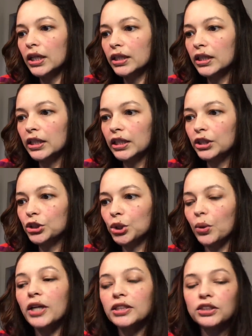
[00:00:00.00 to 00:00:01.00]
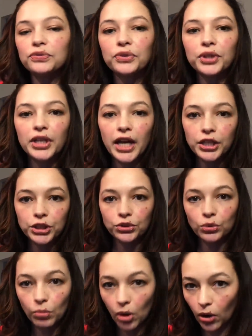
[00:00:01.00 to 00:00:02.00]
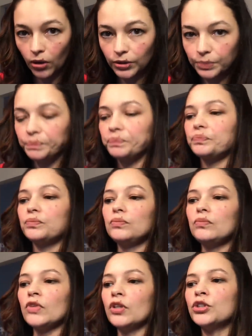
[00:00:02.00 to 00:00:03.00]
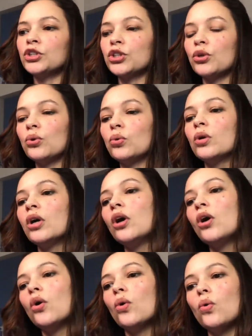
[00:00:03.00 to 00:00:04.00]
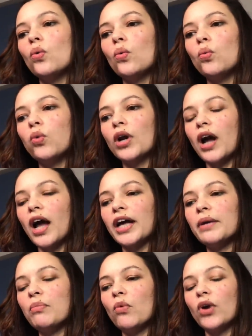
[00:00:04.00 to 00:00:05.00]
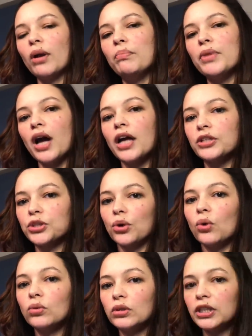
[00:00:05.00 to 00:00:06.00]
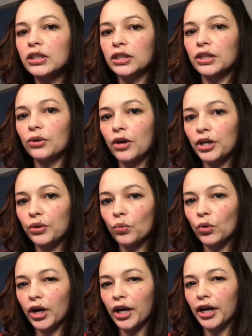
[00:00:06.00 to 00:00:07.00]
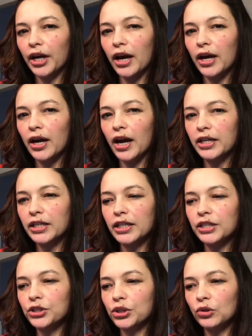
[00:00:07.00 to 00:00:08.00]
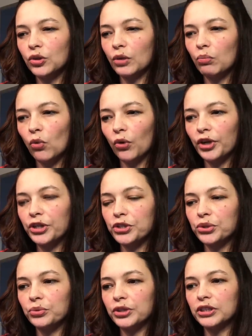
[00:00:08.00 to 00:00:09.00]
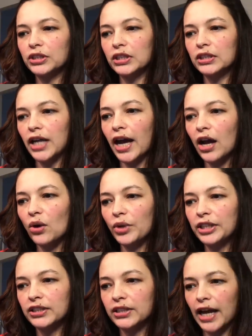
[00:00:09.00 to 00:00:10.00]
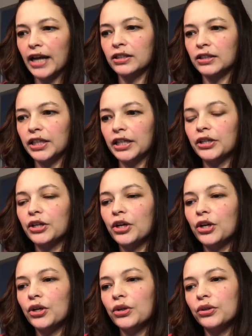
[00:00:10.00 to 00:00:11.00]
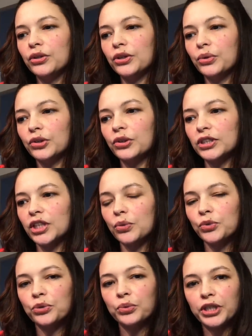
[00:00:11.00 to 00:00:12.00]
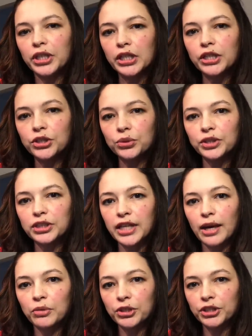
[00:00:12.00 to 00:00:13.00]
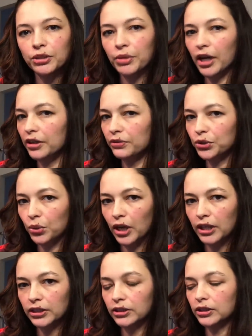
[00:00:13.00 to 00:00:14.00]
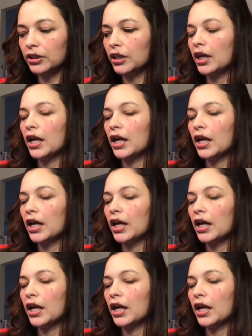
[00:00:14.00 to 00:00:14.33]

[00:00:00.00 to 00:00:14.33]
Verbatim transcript: the Trust for the National Mall. So what I'm not totally clear on, and what I need to look more into, is how exactly, you know, it looks like you would need to establish some kind of trust,